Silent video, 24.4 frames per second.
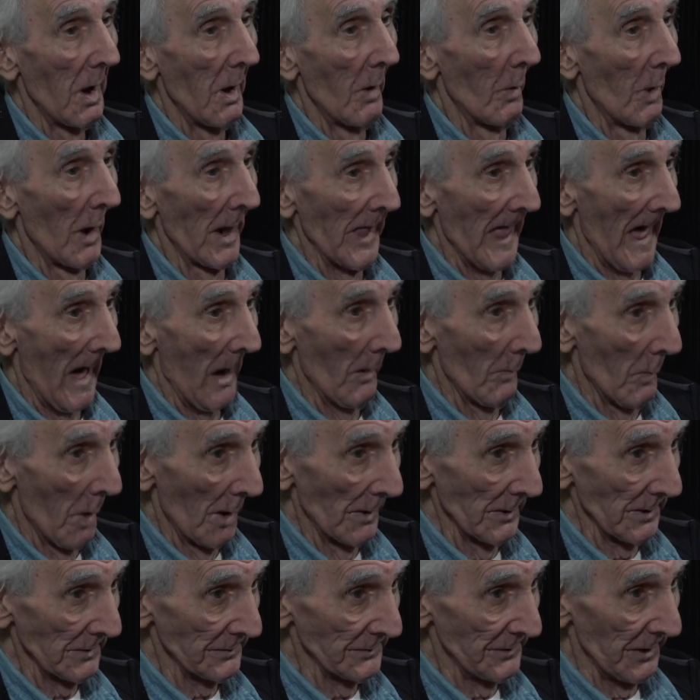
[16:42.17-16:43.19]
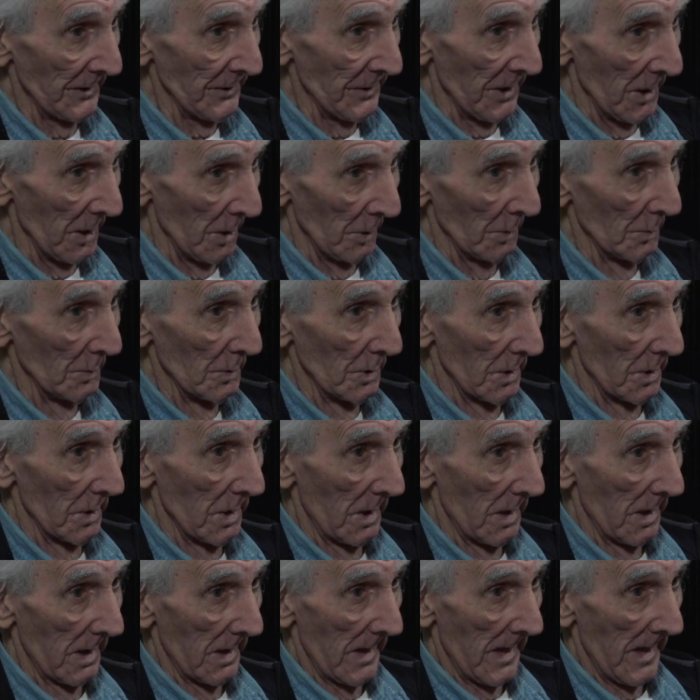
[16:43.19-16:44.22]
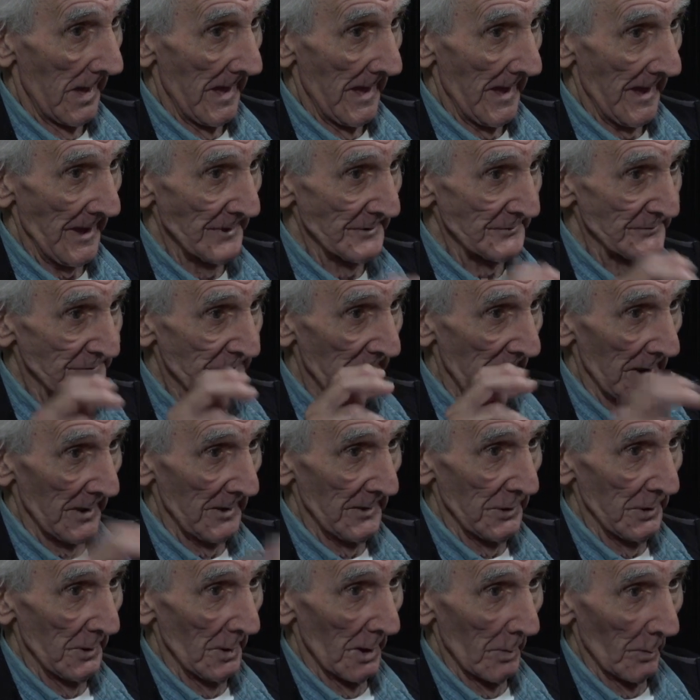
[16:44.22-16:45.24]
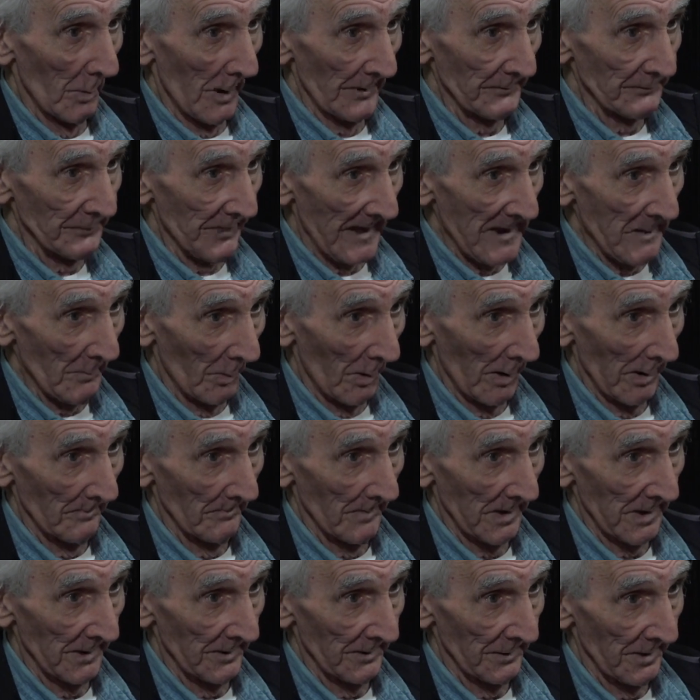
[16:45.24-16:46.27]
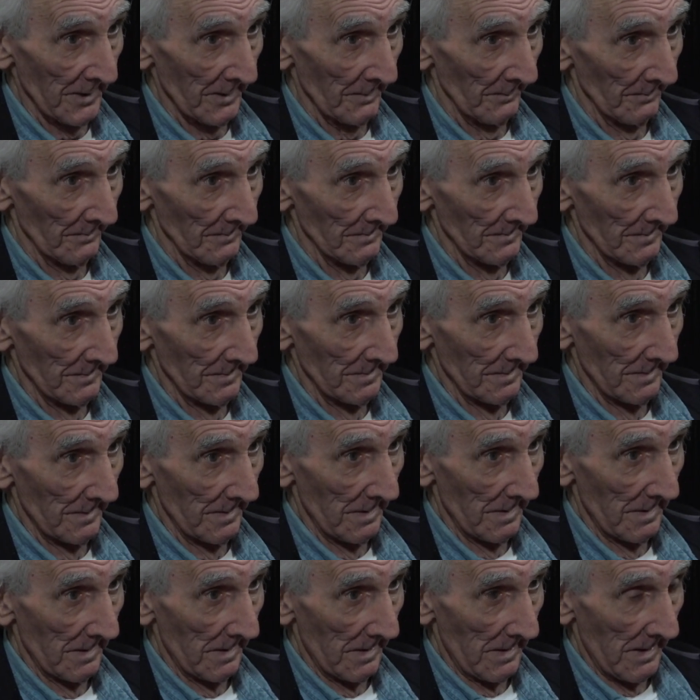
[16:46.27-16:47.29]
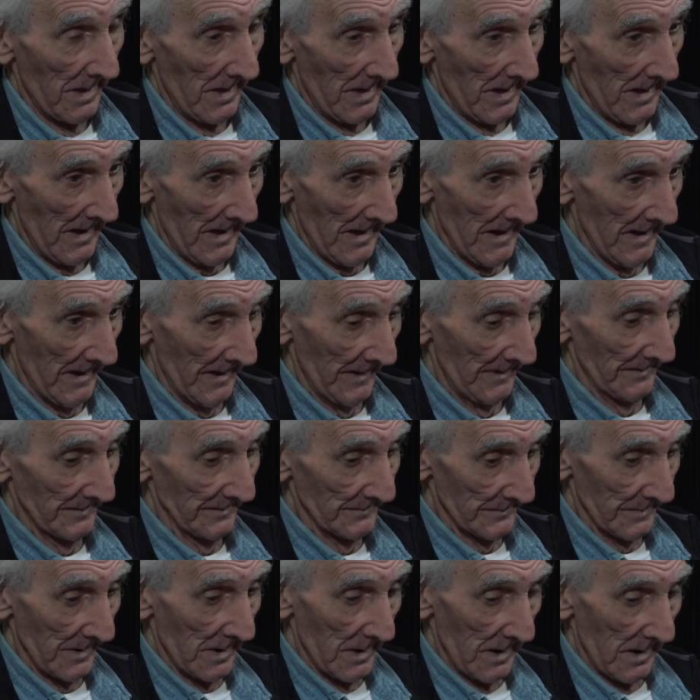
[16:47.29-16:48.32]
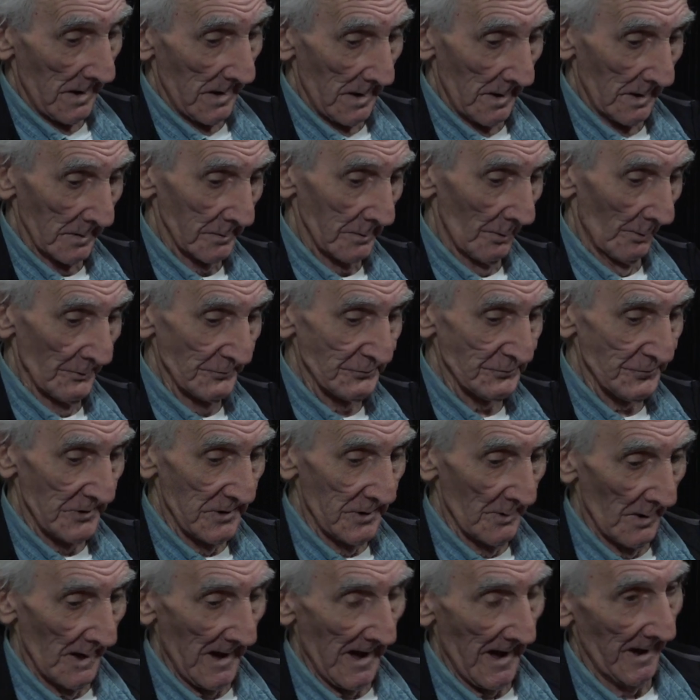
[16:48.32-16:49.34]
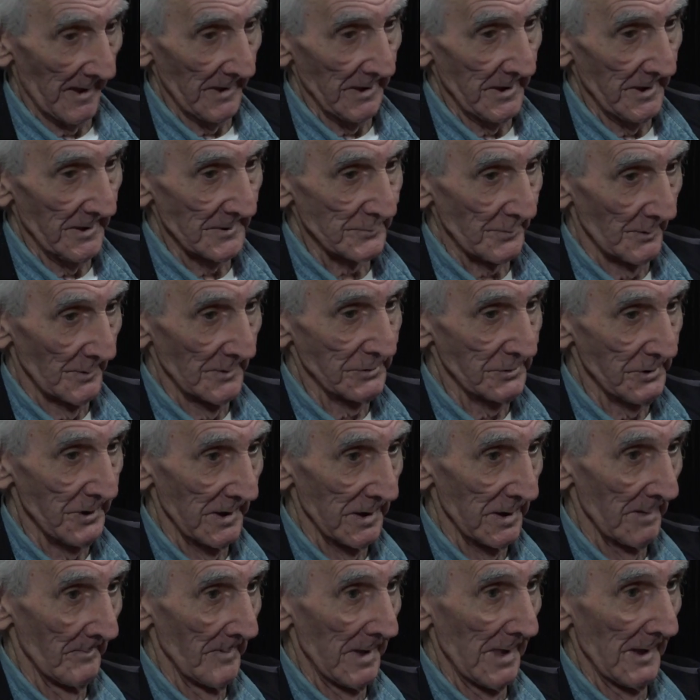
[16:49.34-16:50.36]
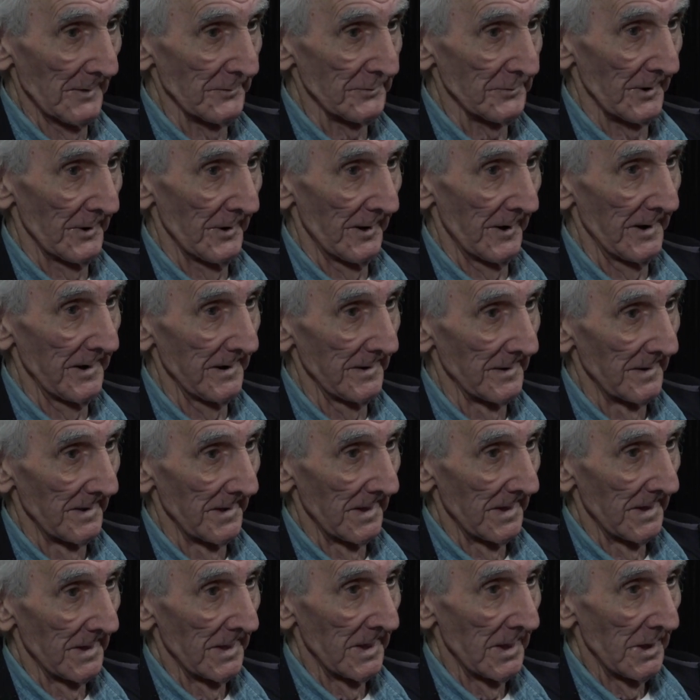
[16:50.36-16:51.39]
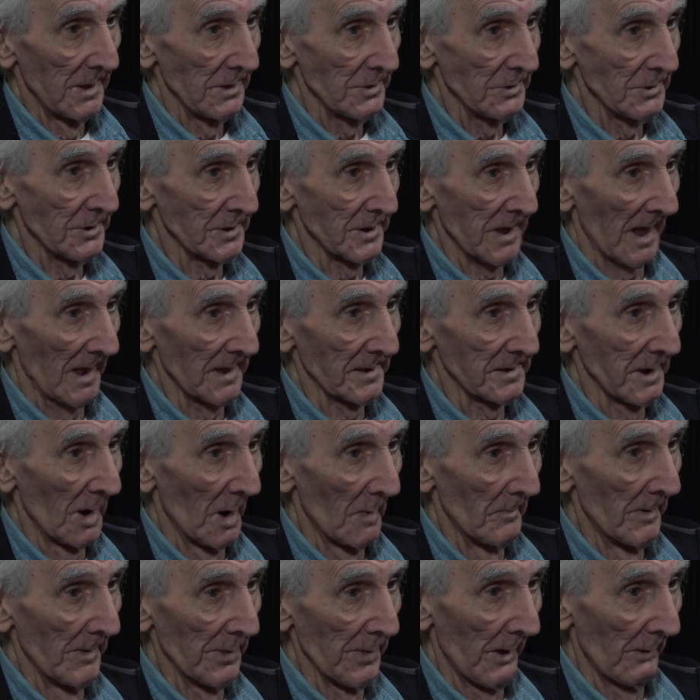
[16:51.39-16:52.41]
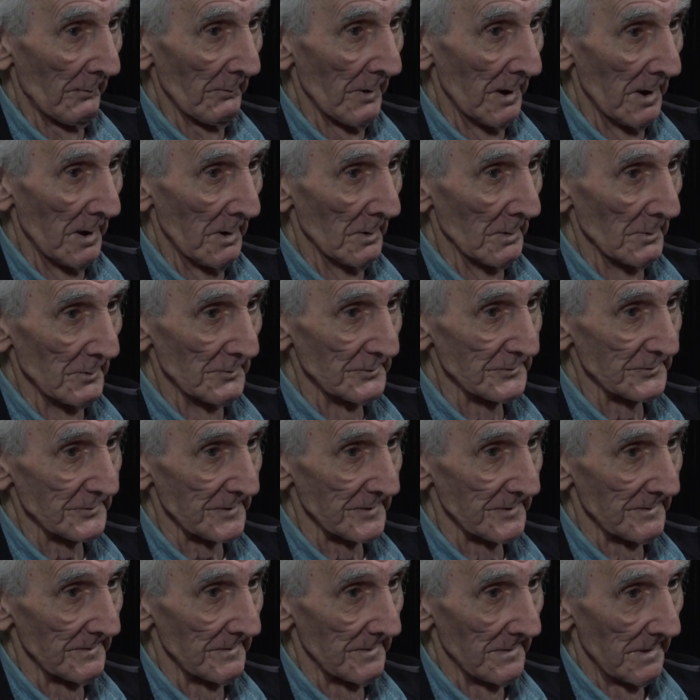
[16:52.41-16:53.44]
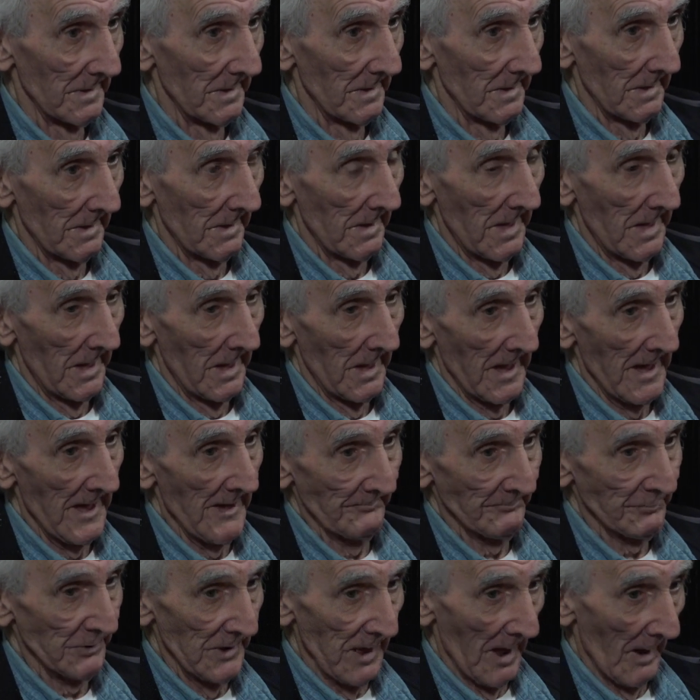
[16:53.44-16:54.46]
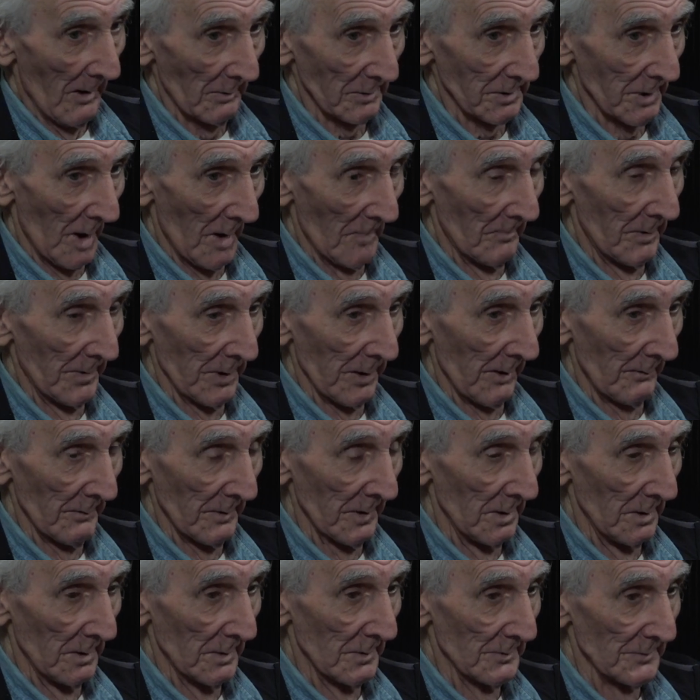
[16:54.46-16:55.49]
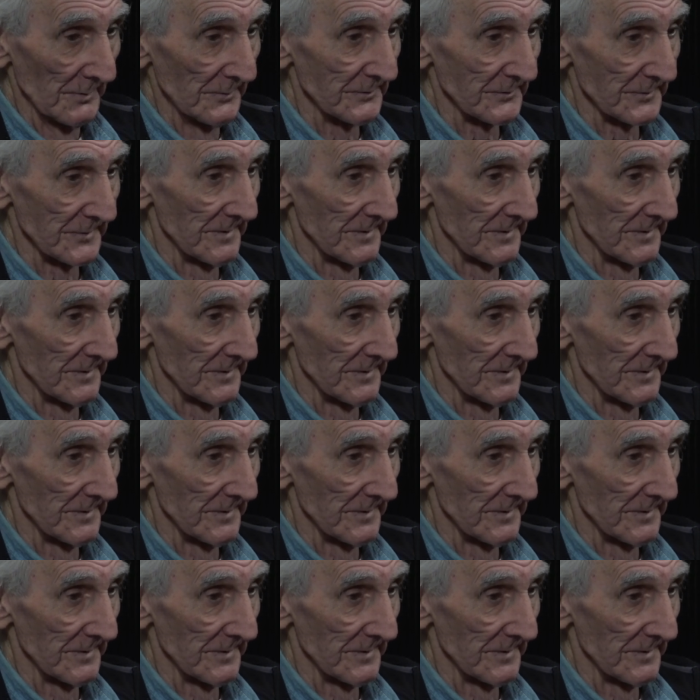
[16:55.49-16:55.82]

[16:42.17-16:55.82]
what I wanted to do instead of doing what they wanted me to do. And, of course, you know how it is when you're in the military. You've got to go by the rules. If you don't go by the rules,